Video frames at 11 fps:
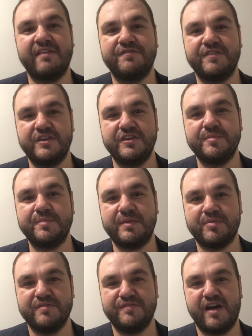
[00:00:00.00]
and for you to be
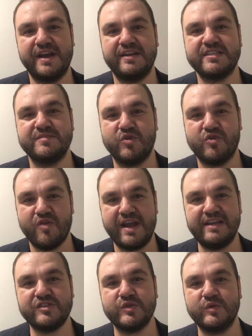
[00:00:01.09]
provided some
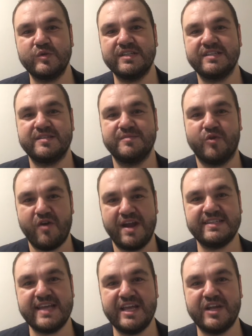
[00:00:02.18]
great tools and some
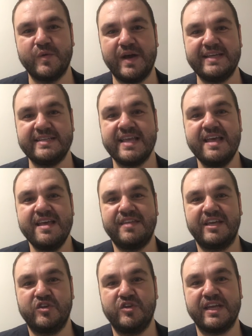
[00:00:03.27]
great takeaways
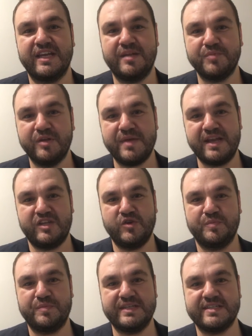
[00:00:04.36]
that you can implement in
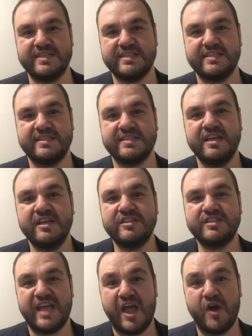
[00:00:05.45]
your businesses to